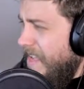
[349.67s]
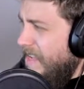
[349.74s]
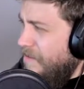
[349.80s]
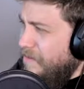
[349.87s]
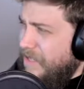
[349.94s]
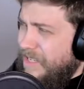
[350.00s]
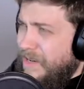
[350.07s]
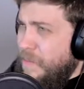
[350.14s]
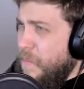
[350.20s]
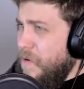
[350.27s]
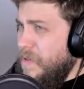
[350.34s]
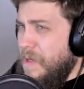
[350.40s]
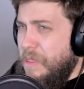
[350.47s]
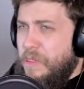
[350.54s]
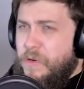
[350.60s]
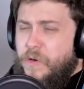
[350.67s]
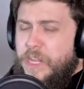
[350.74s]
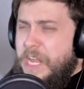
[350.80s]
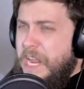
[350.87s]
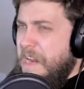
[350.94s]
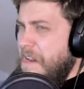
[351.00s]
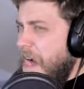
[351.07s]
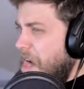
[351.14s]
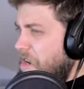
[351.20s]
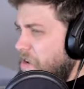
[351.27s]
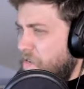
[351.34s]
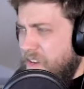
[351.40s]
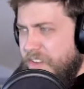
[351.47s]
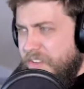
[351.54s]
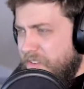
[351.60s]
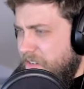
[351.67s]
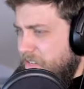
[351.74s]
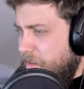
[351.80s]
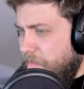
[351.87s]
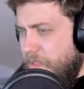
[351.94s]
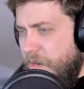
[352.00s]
it was somewhere in the 3800s or something.